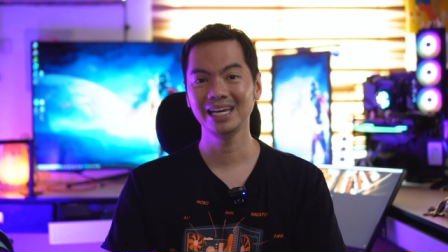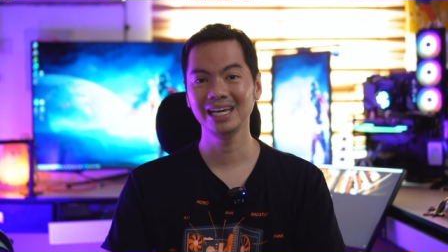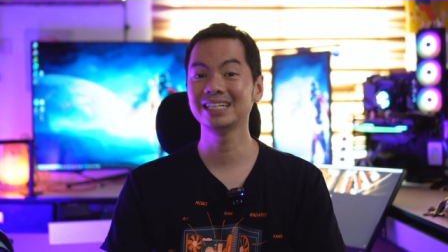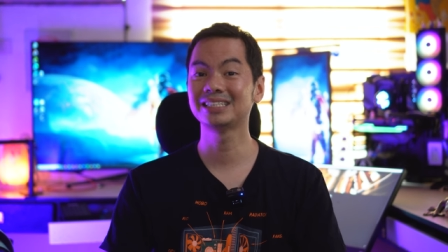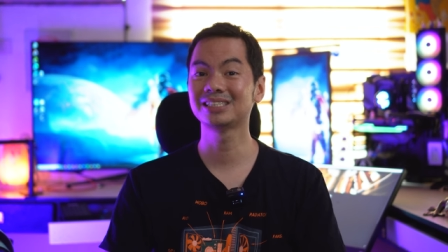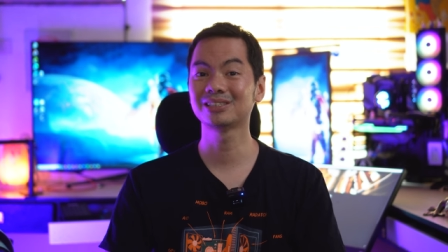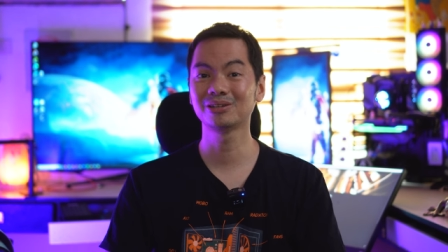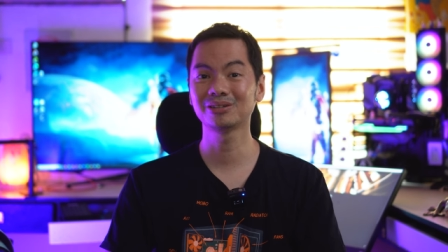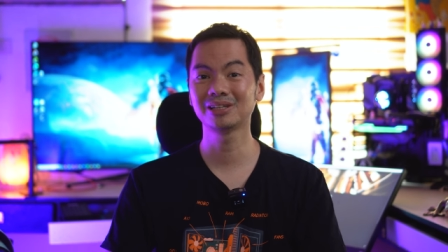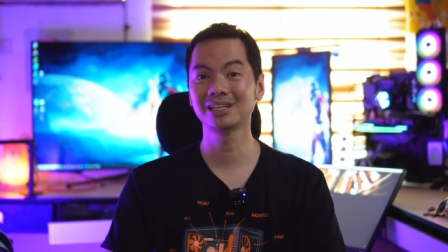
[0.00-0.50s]

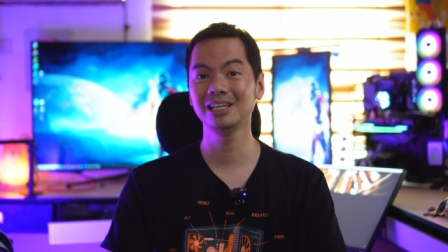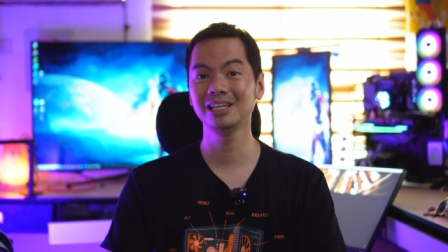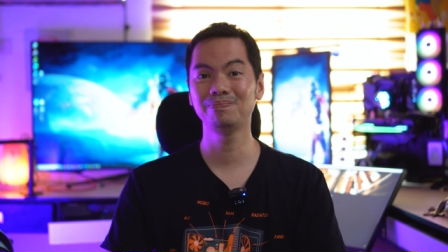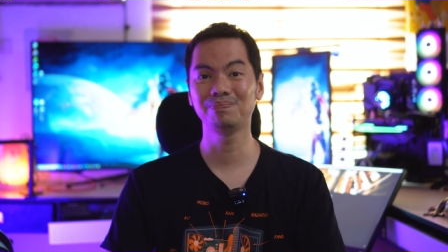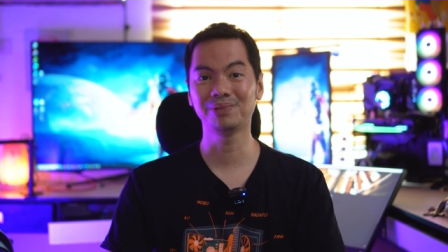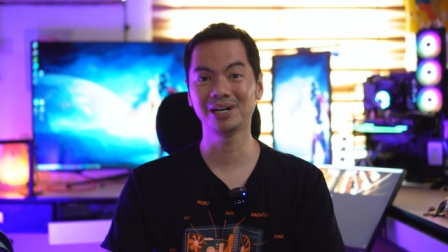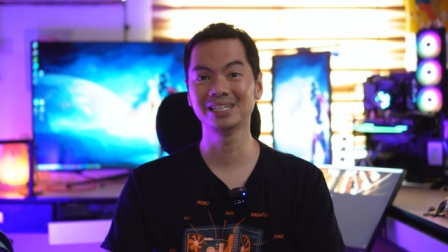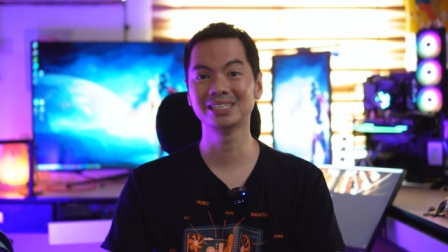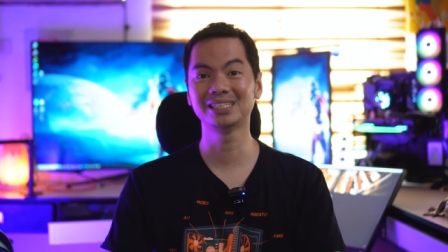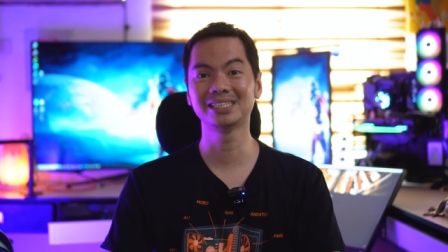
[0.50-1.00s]
It certainly
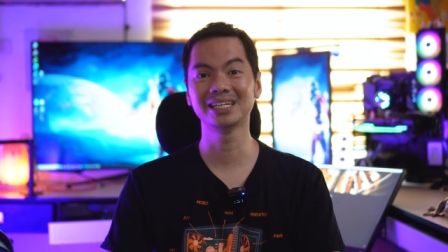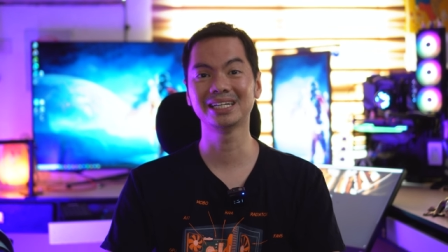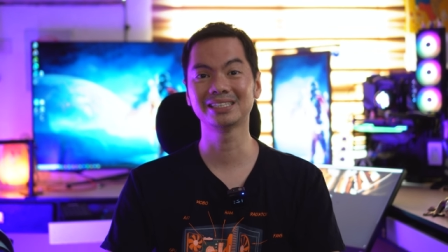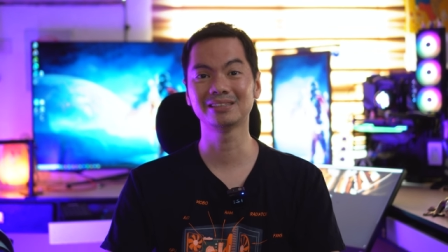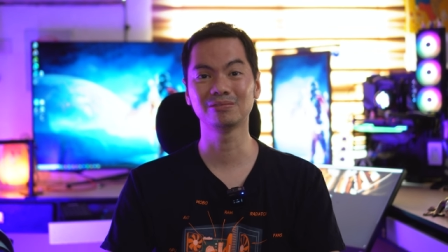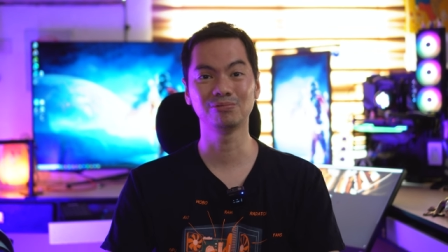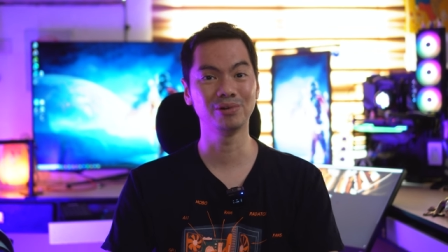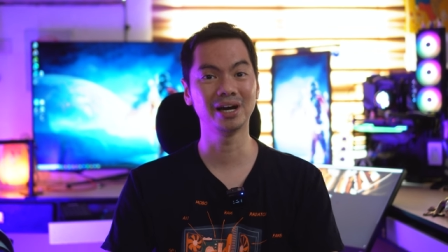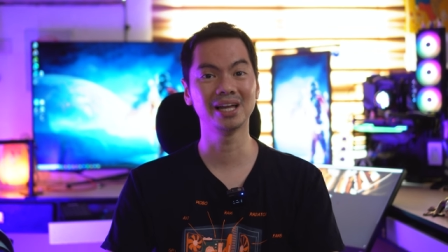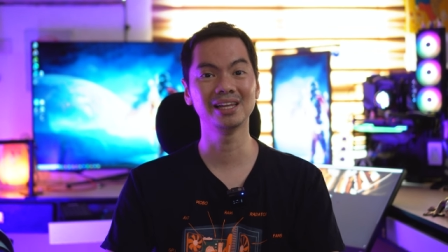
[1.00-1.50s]

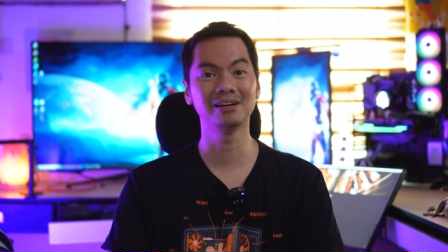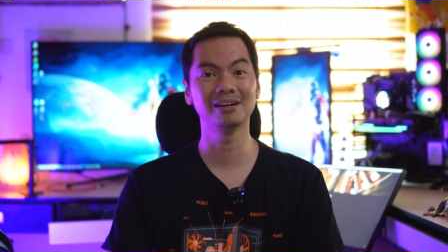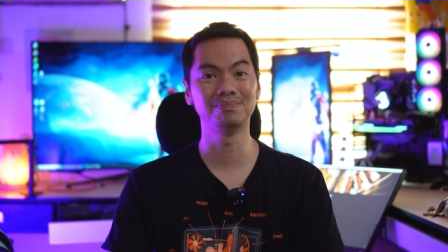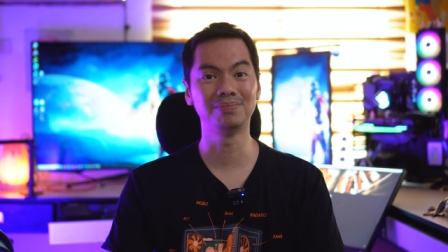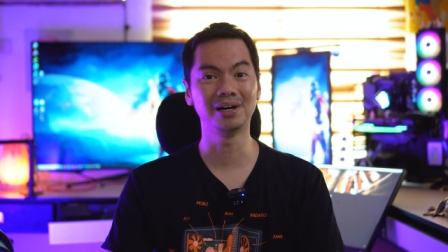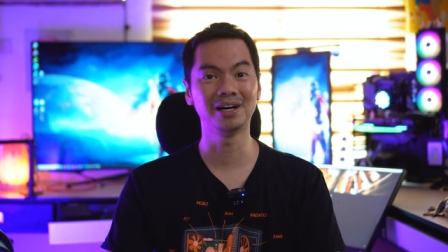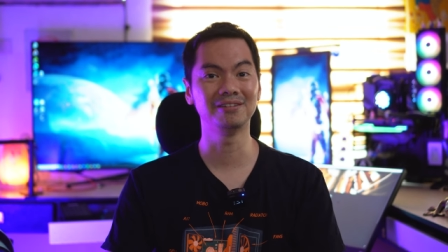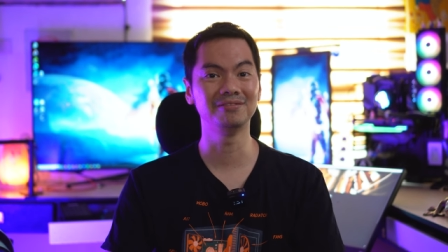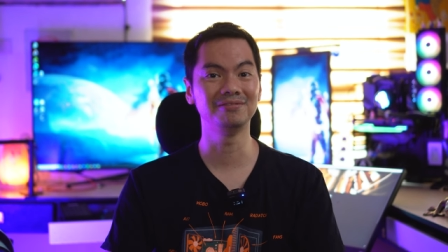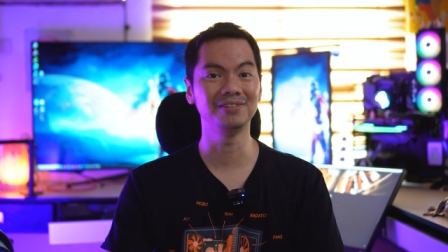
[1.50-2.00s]
punches well
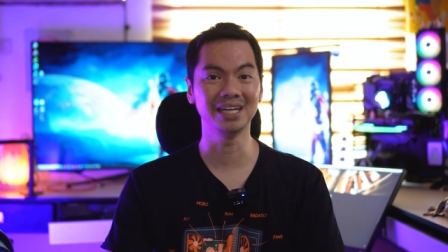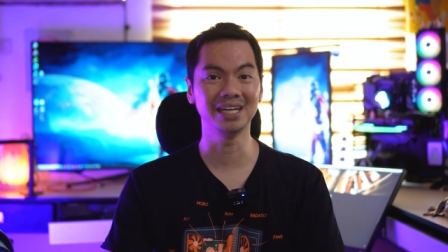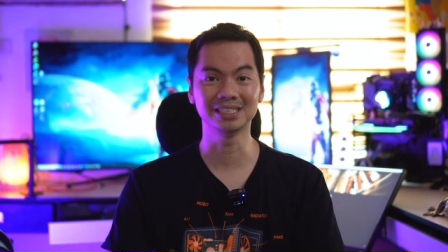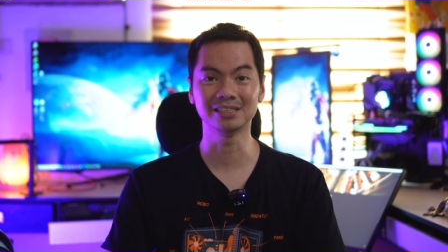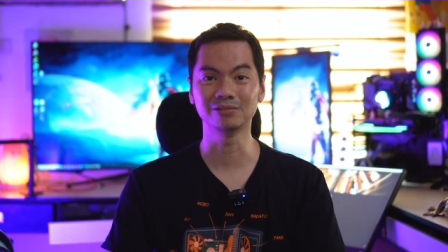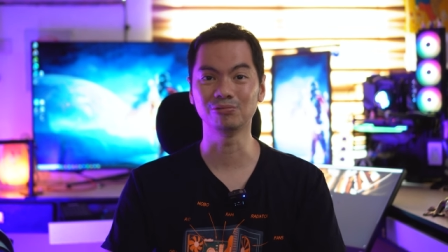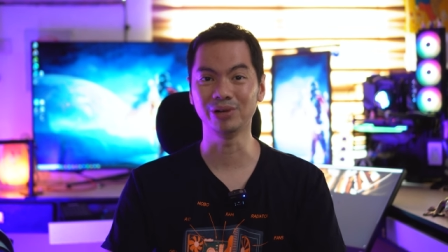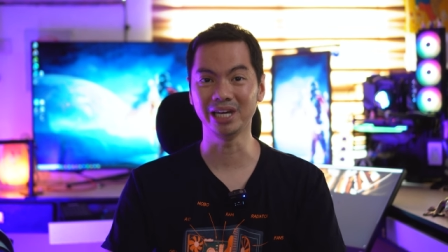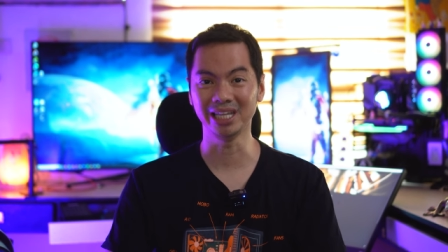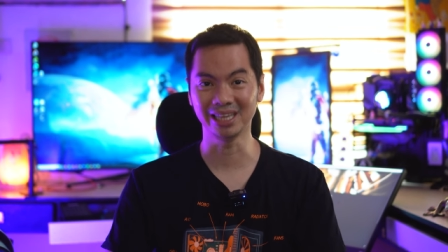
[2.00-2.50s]
above
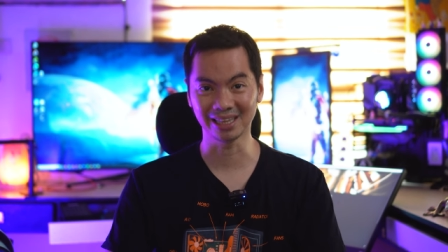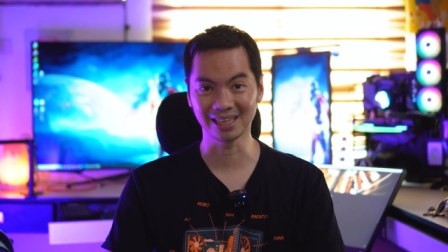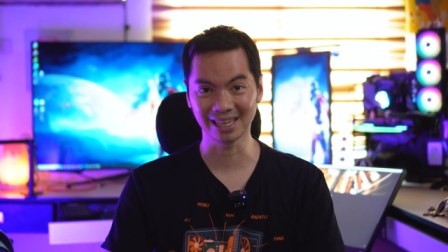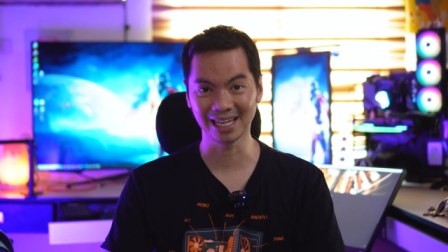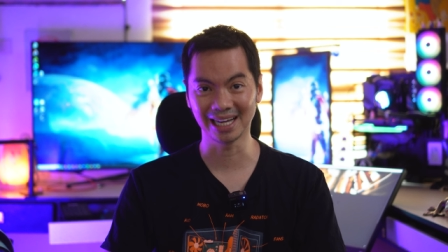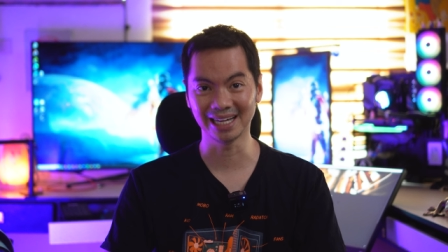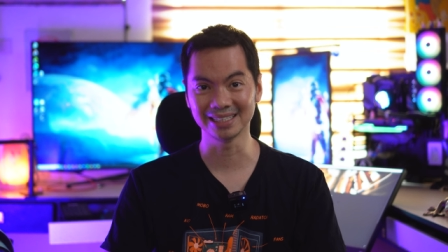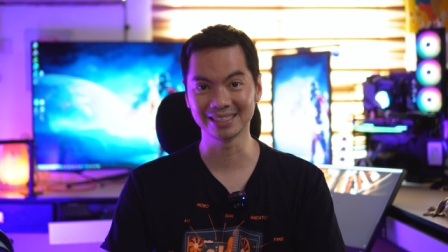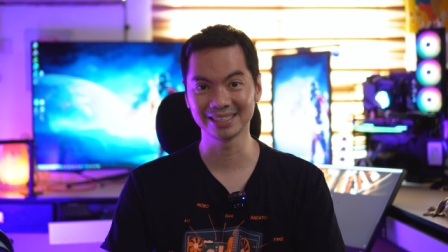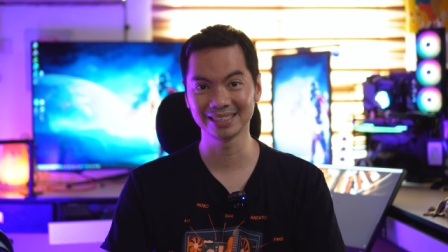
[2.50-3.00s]
its weight
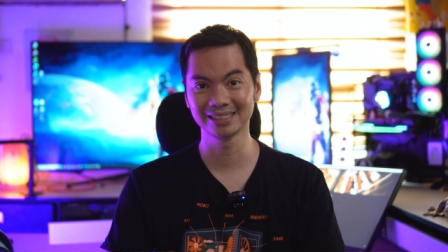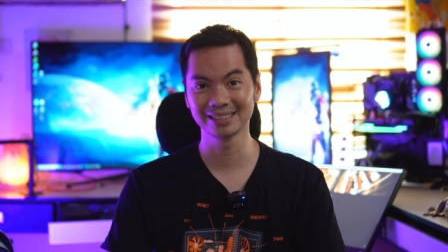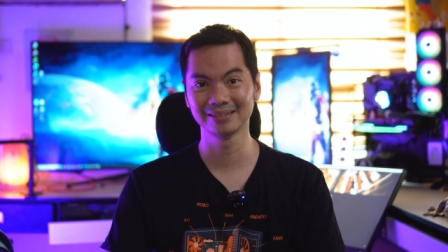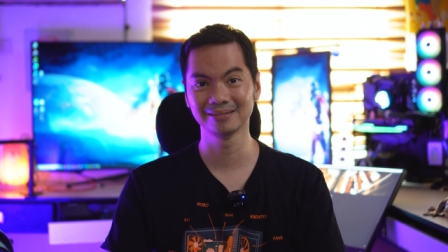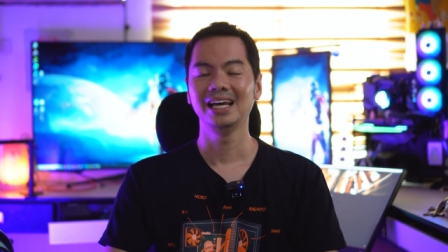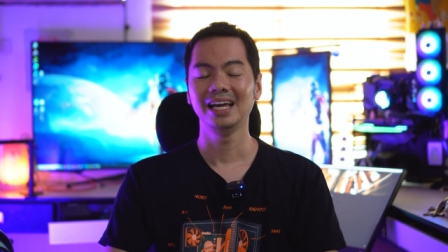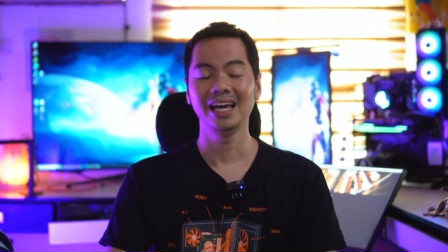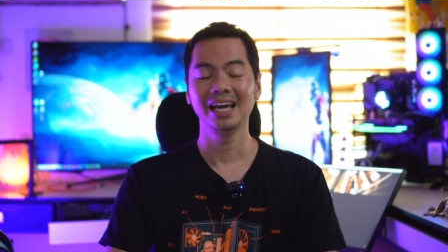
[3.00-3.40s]
class.